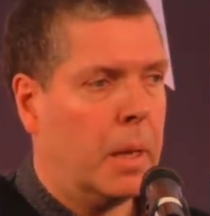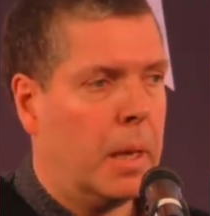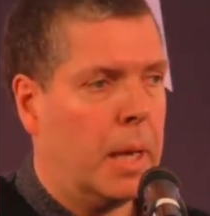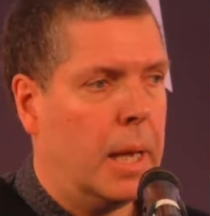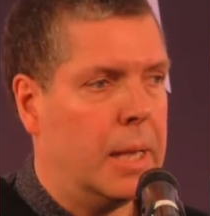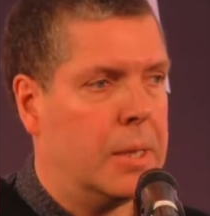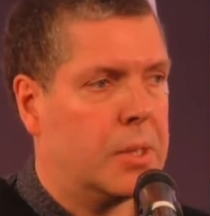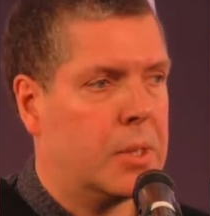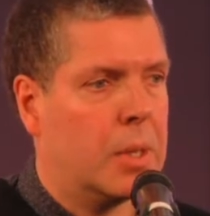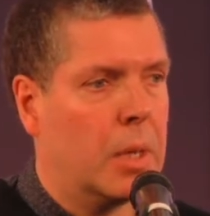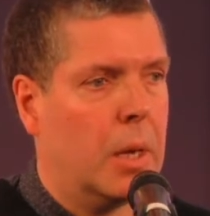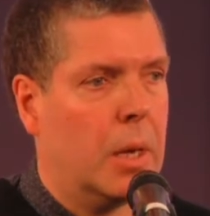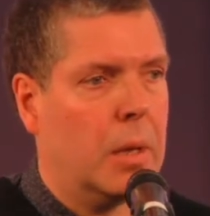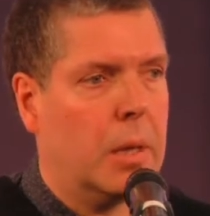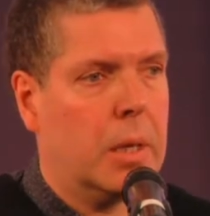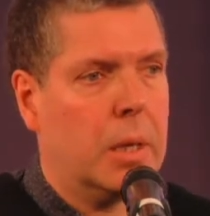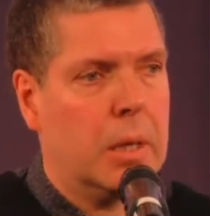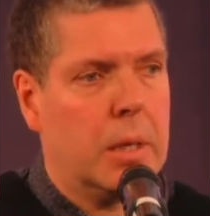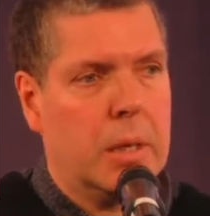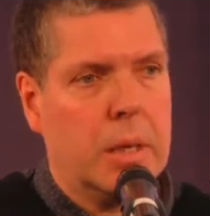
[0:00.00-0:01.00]
is that,
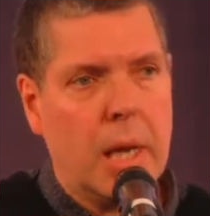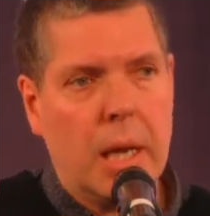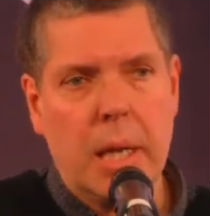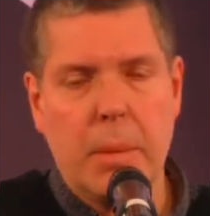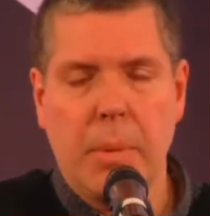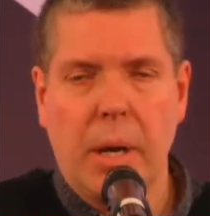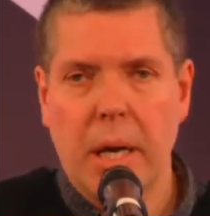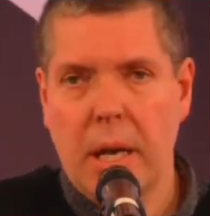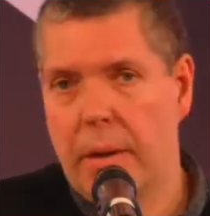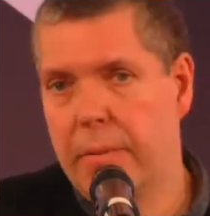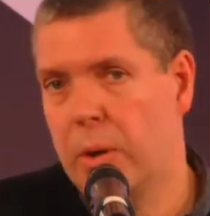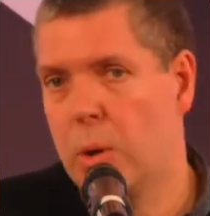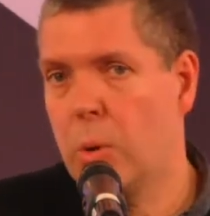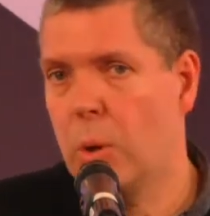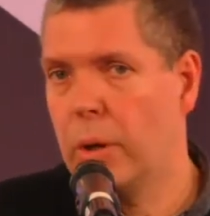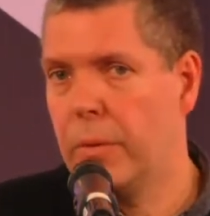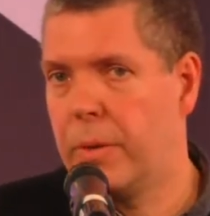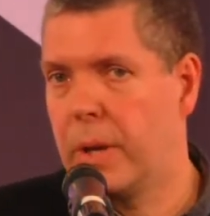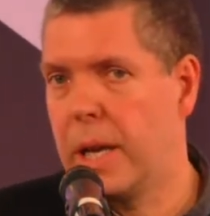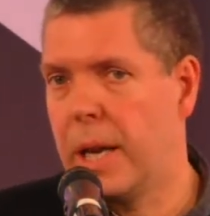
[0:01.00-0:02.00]
yeah, you might have a
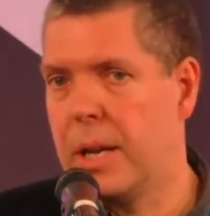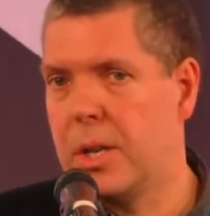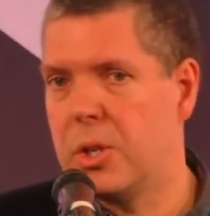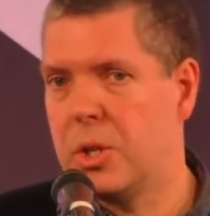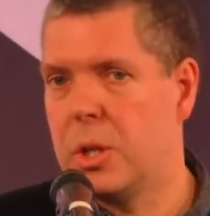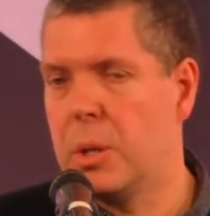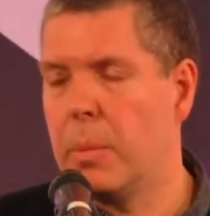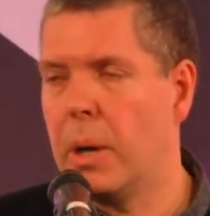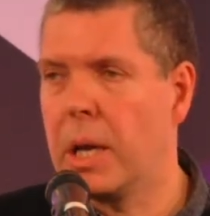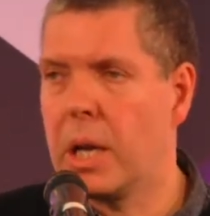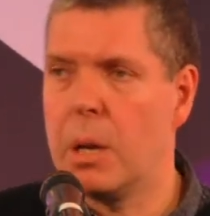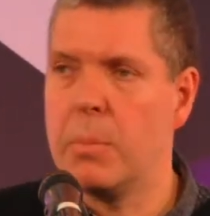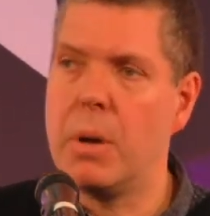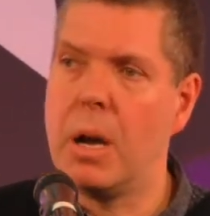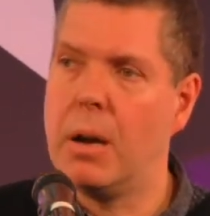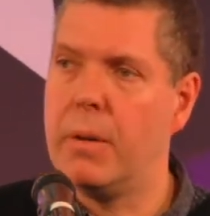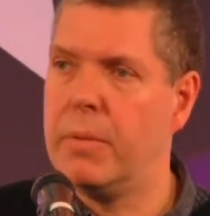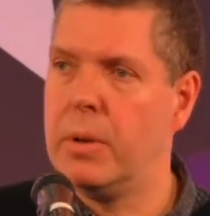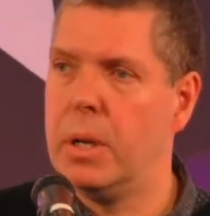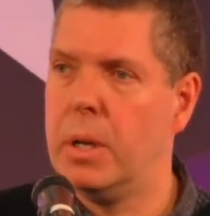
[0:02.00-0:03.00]
qualification, you might come
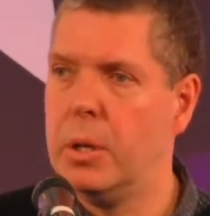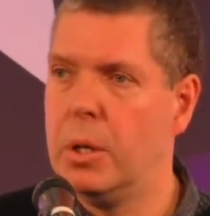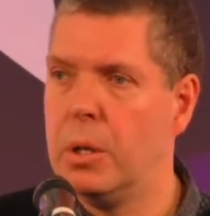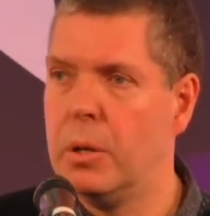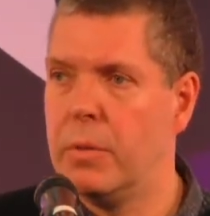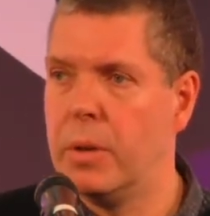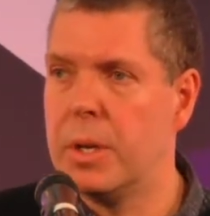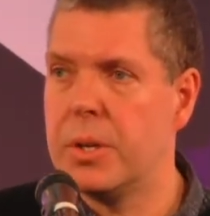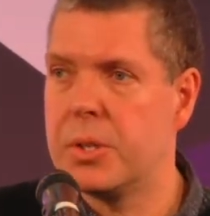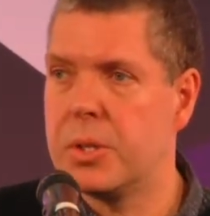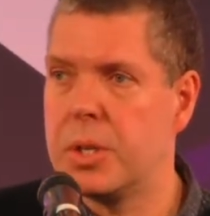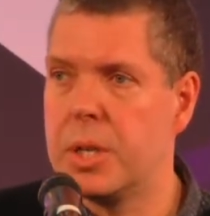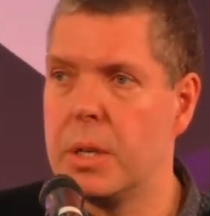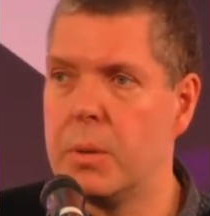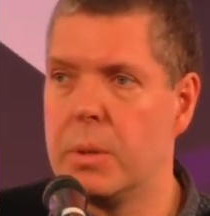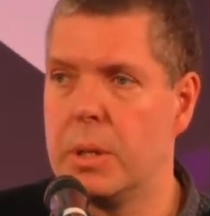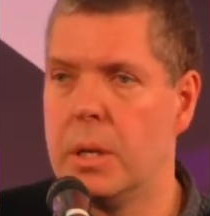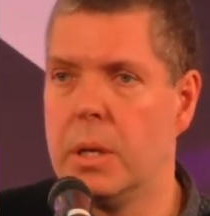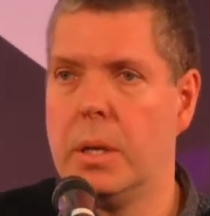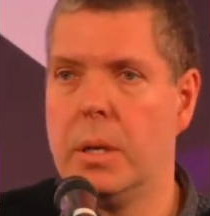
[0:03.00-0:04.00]
out of a university
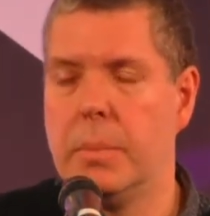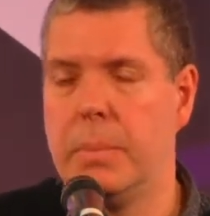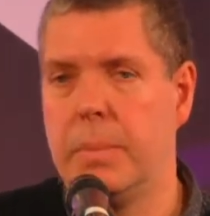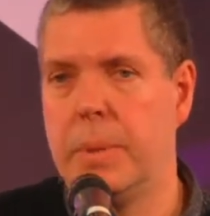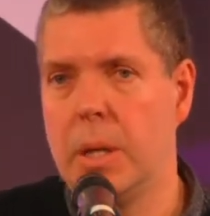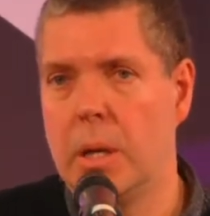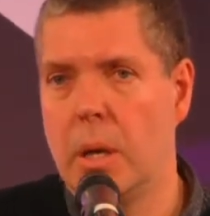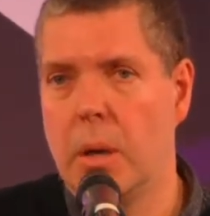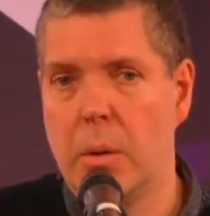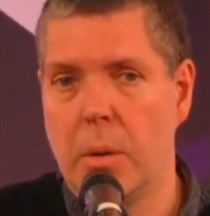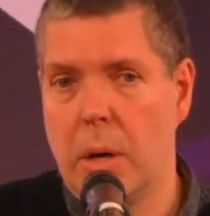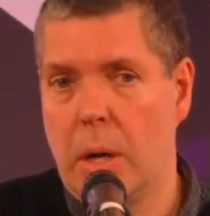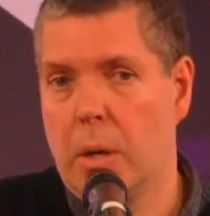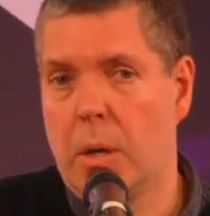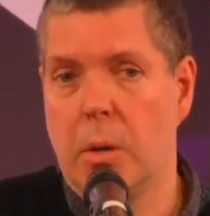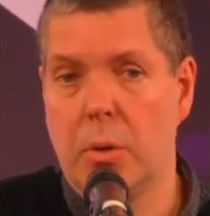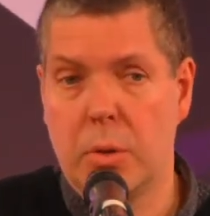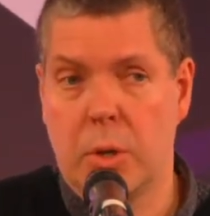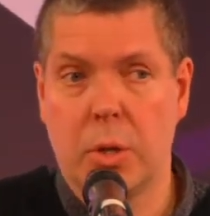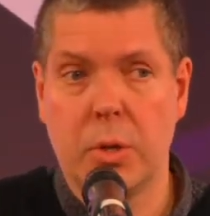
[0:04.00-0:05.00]
with a, you know, a
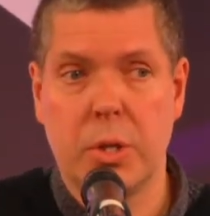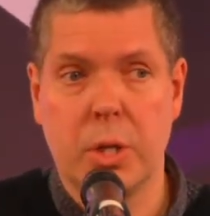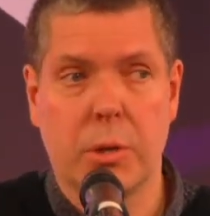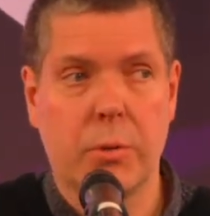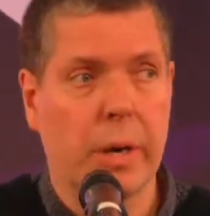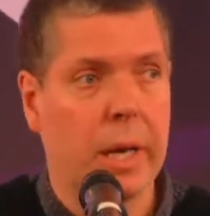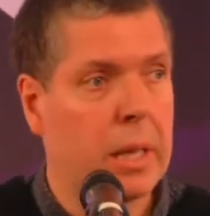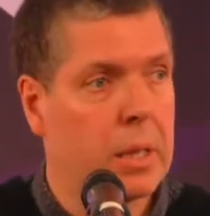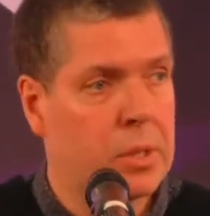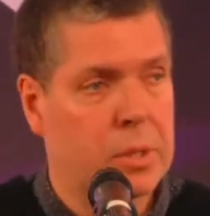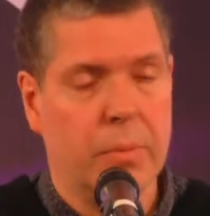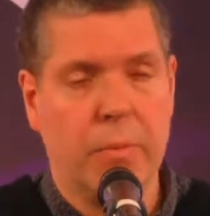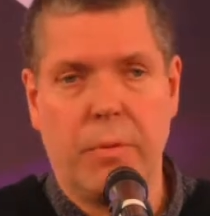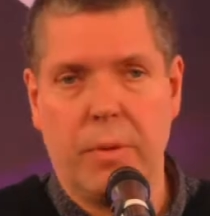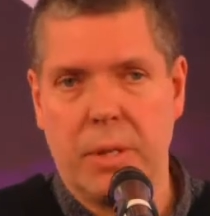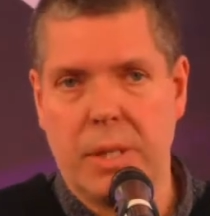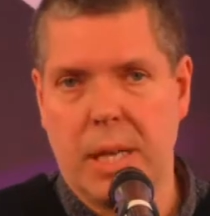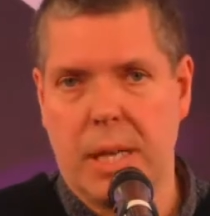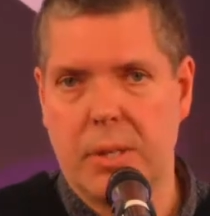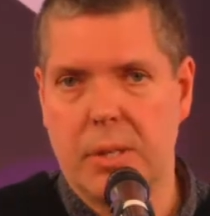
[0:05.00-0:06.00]
good degree and some
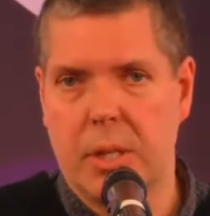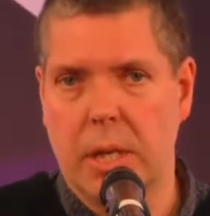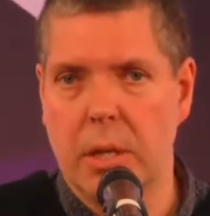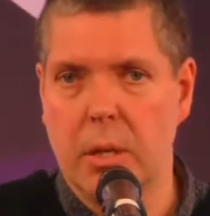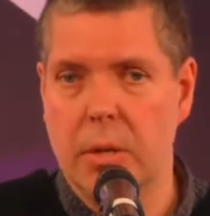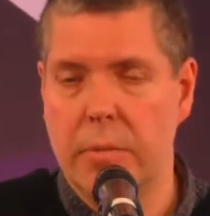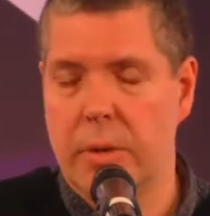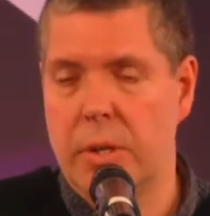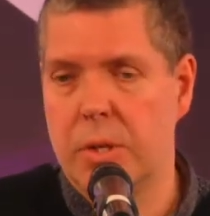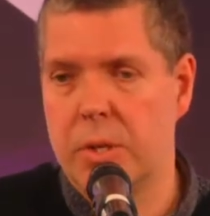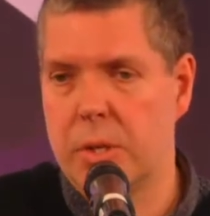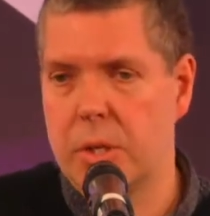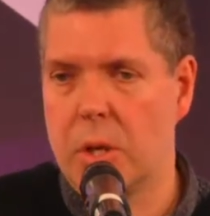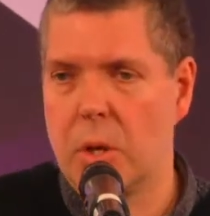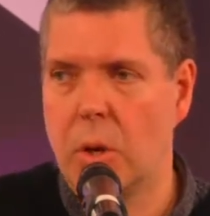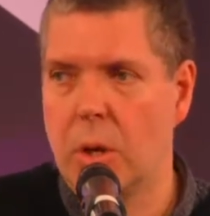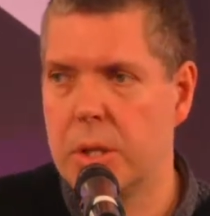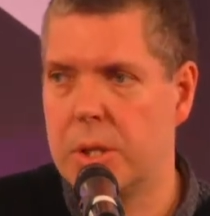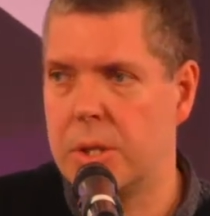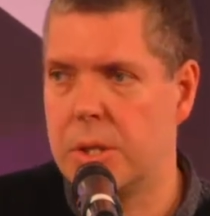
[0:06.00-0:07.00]
fantastic universities and
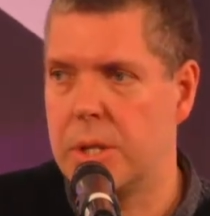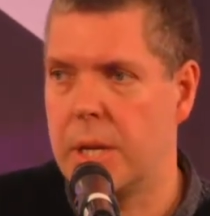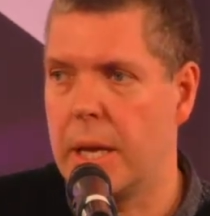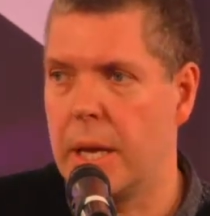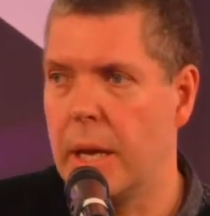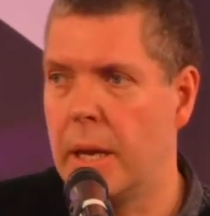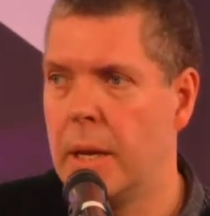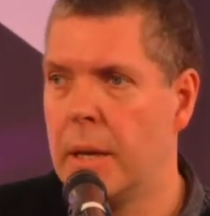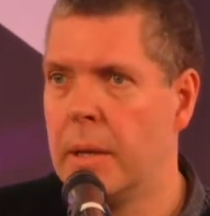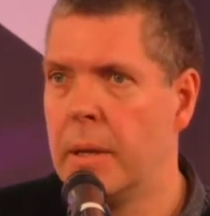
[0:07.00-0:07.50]
colleges here,